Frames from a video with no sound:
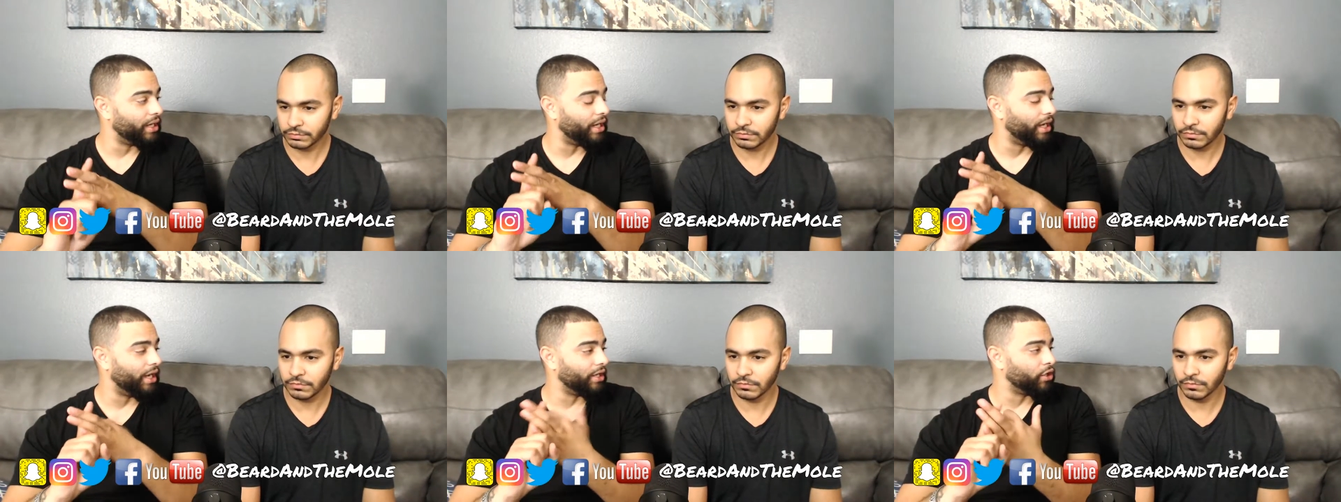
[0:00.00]

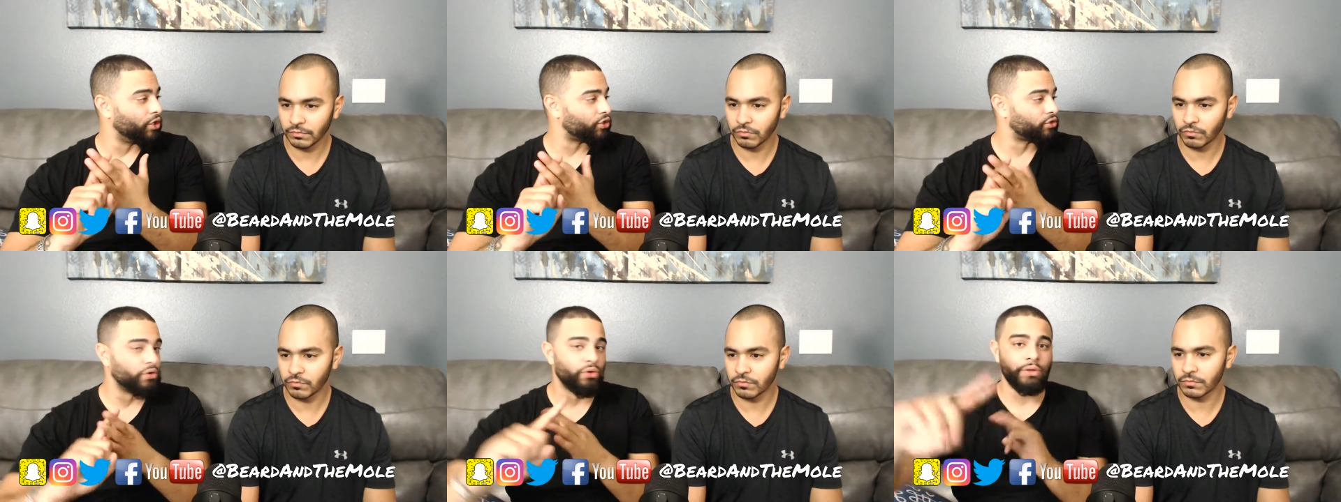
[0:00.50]
Speaker 1: uh, go to
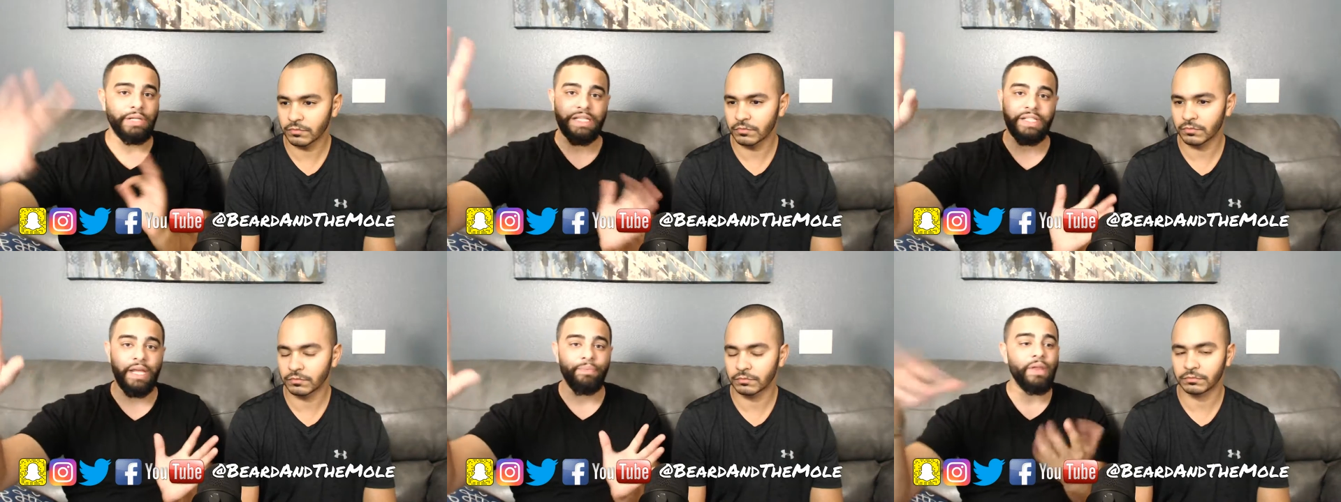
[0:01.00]
school, and
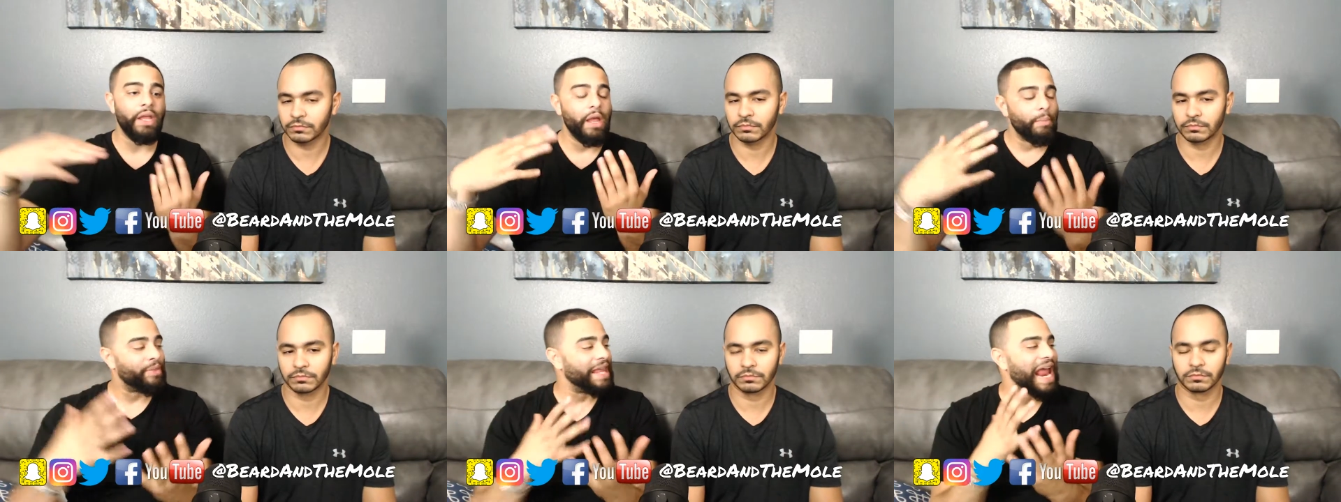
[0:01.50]
that's it.
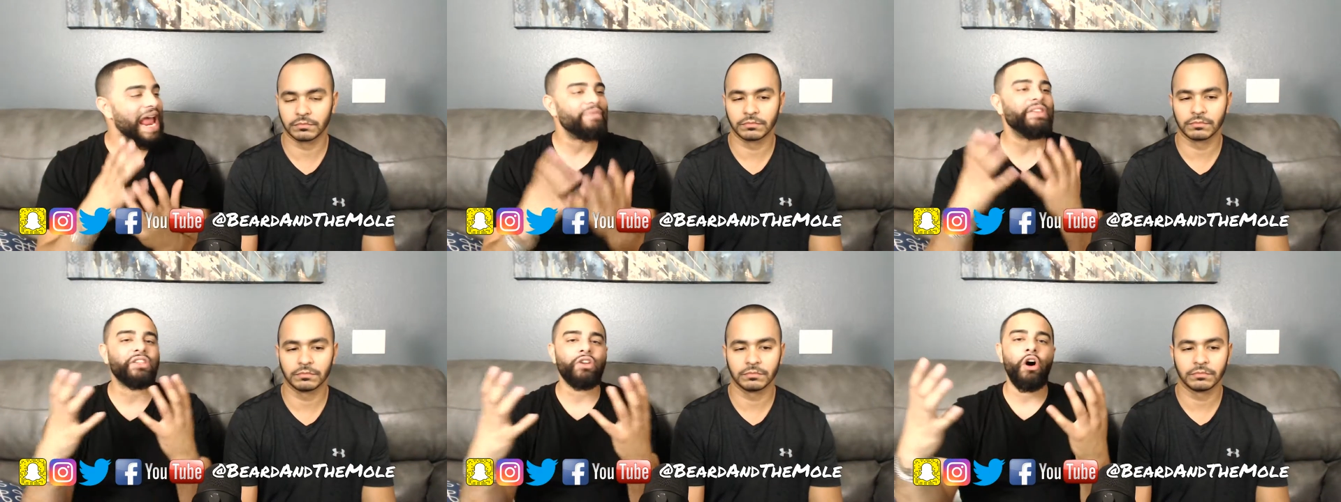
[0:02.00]
They have
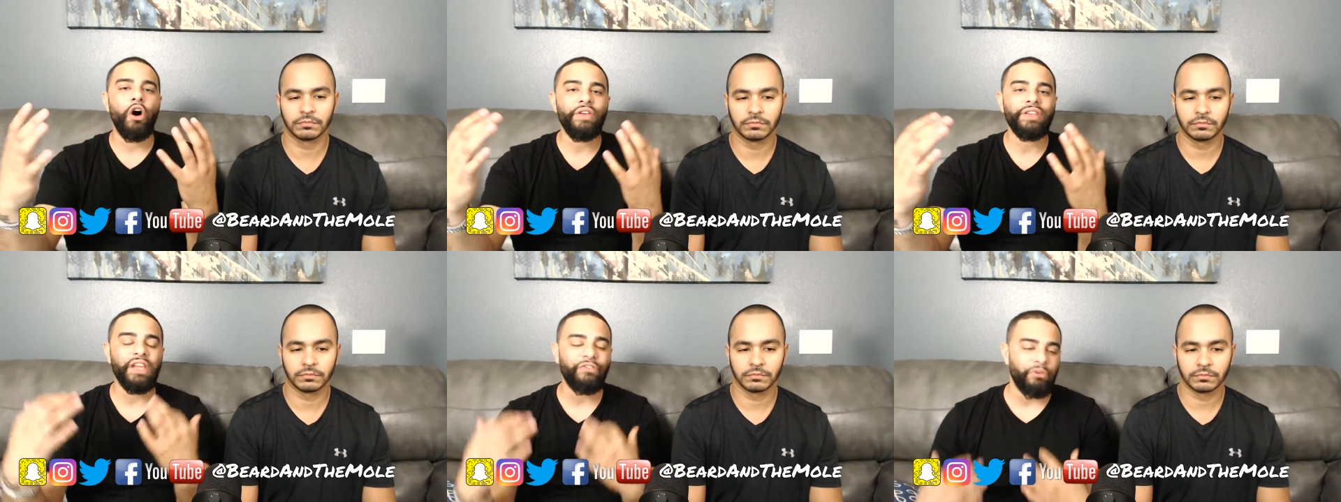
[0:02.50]
this all
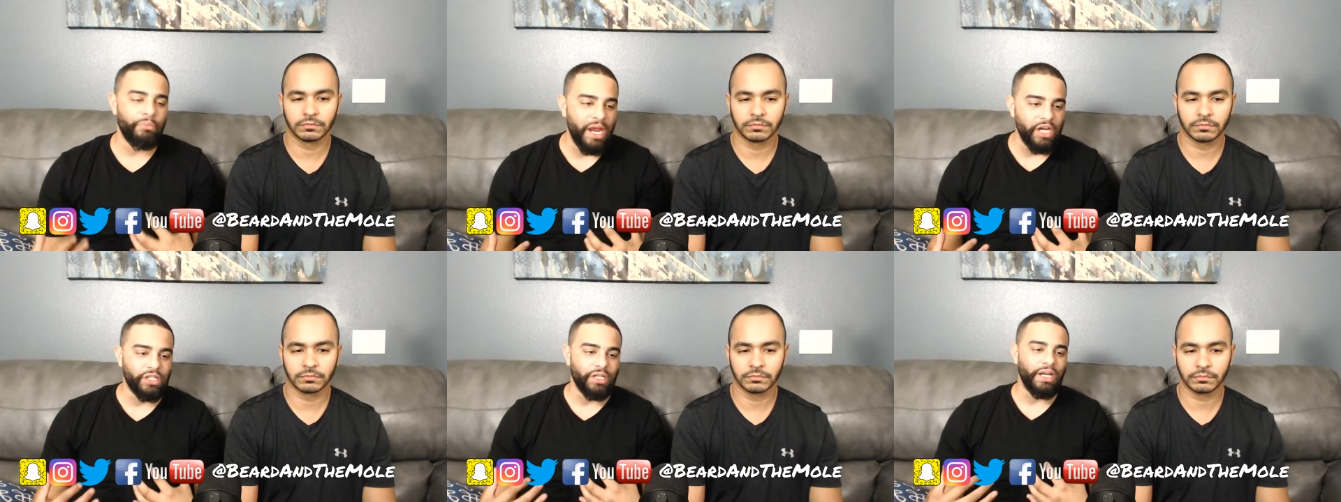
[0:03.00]
this
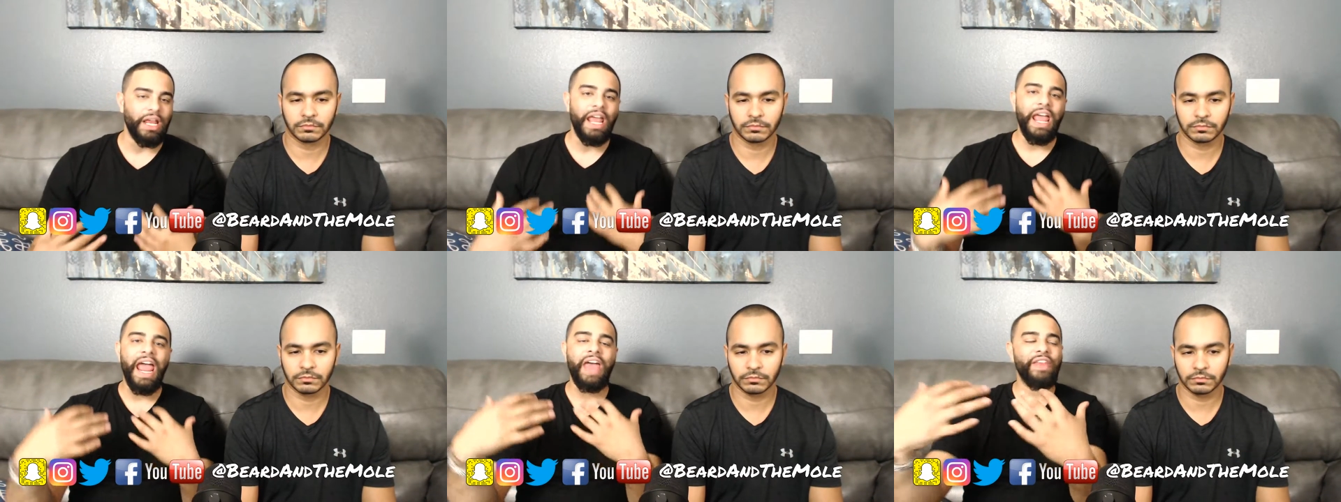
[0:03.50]
information,
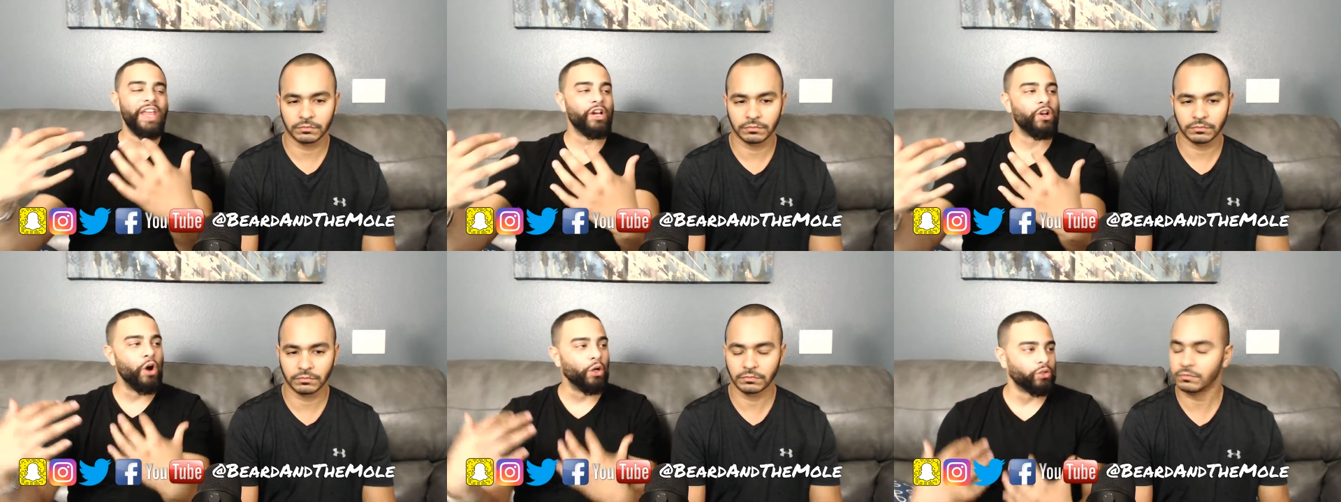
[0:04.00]
and they
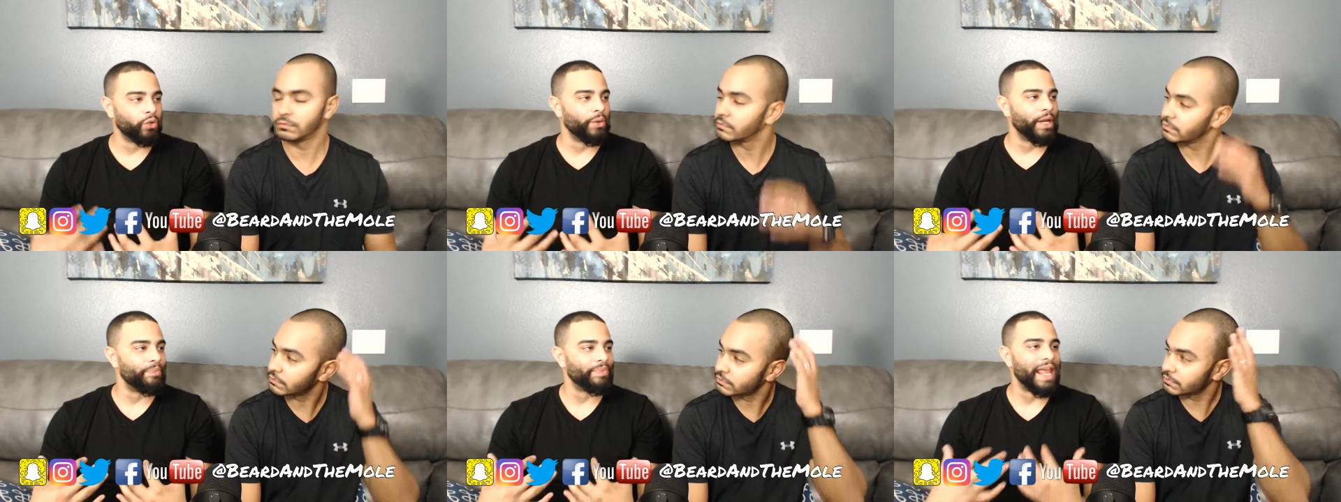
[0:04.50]
go through
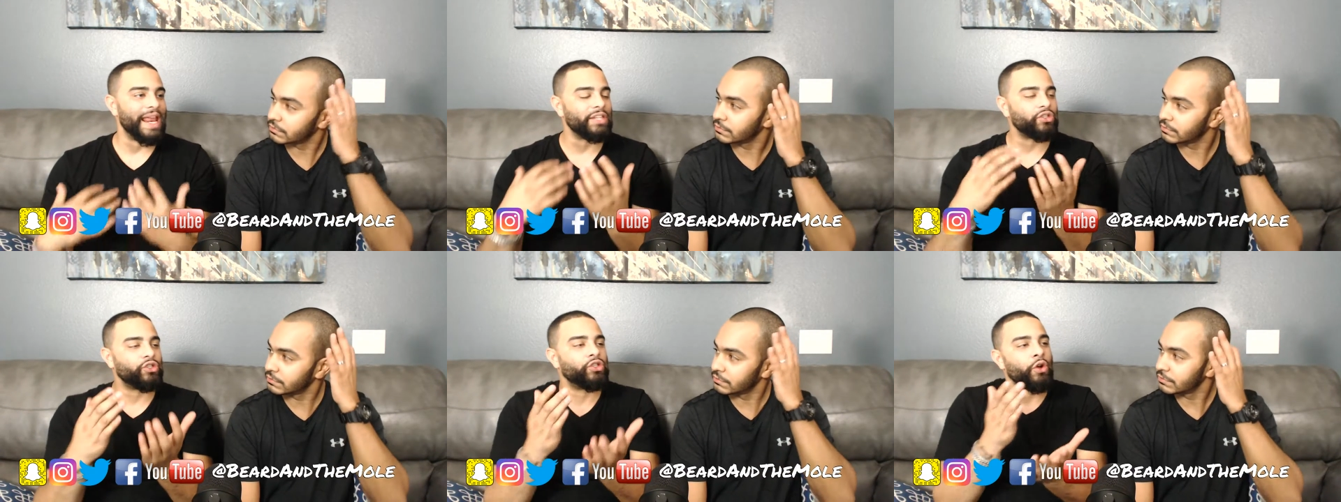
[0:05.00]
it, and
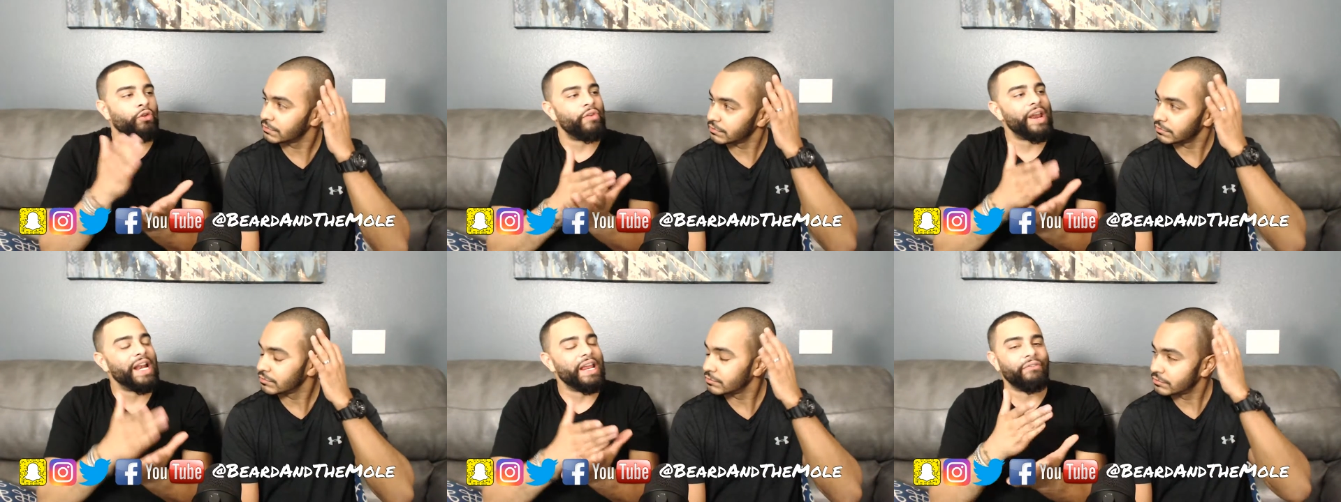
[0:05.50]
it's so
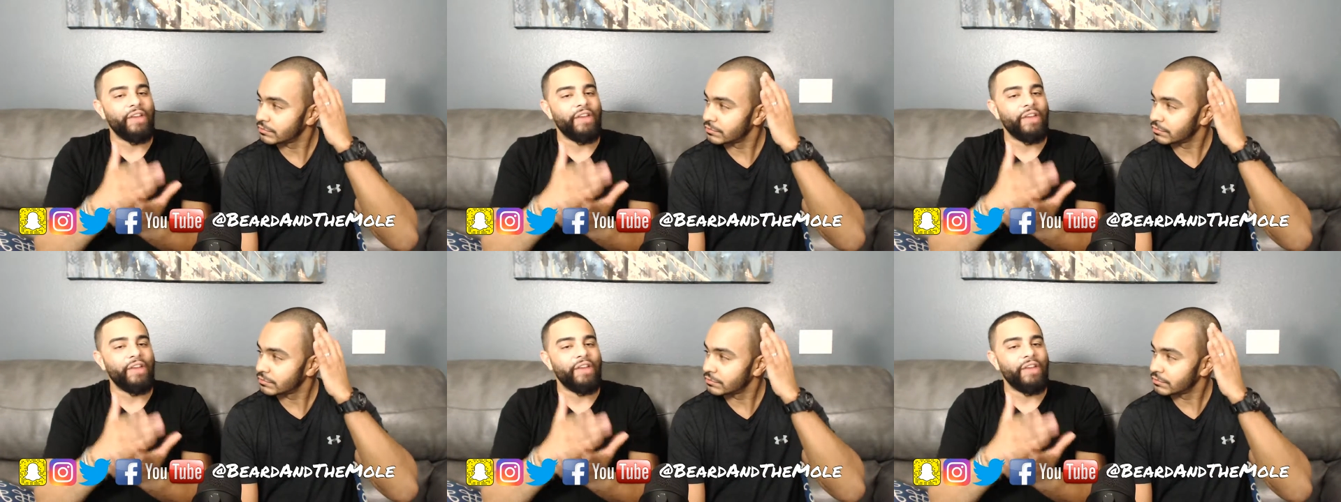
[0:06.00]
readily